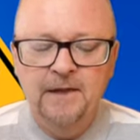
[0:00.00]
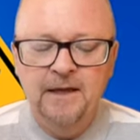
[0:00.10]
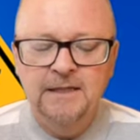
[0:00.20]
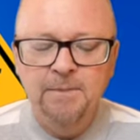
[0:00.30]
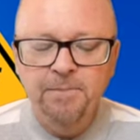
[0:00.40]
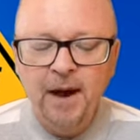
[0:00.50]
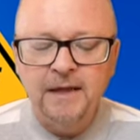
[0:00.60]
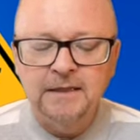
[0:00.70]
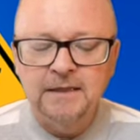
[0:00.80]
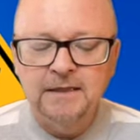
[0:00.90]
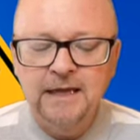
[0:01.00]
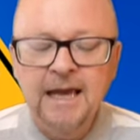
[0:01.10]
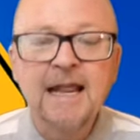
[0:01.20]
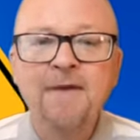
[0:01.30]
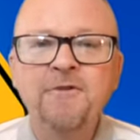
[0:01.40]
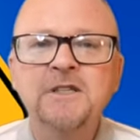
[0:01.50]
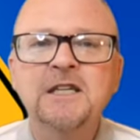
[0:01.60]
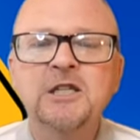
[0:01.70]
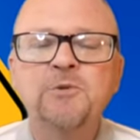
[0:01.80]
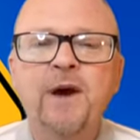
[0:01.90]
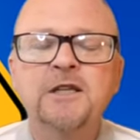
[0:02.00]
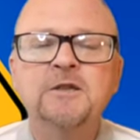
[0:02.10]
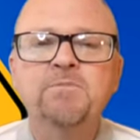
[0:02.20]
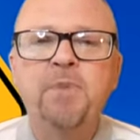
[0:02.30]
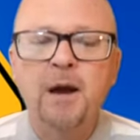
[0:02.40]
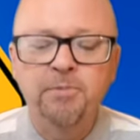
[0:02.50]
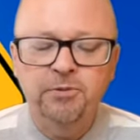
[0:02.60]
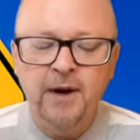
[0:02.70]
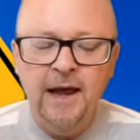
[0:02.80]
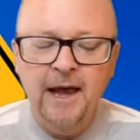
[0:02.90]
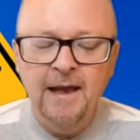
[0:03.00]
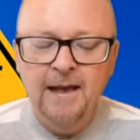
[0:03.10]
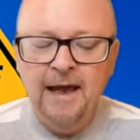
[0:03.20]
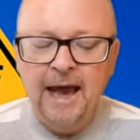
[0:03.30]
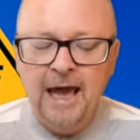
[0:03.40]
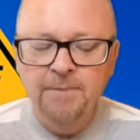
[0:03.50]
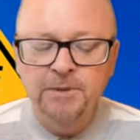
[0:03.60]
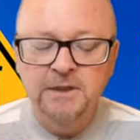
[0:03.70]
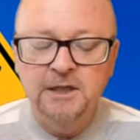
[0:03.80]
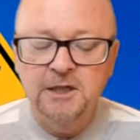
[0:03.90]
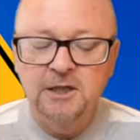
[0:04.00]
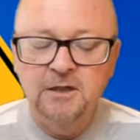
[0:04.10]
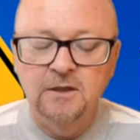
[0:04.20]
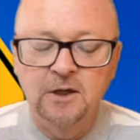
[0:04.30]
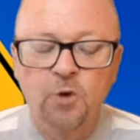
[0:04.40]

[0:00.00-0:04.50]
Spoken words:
He said, but in every situation, by prayer and petition,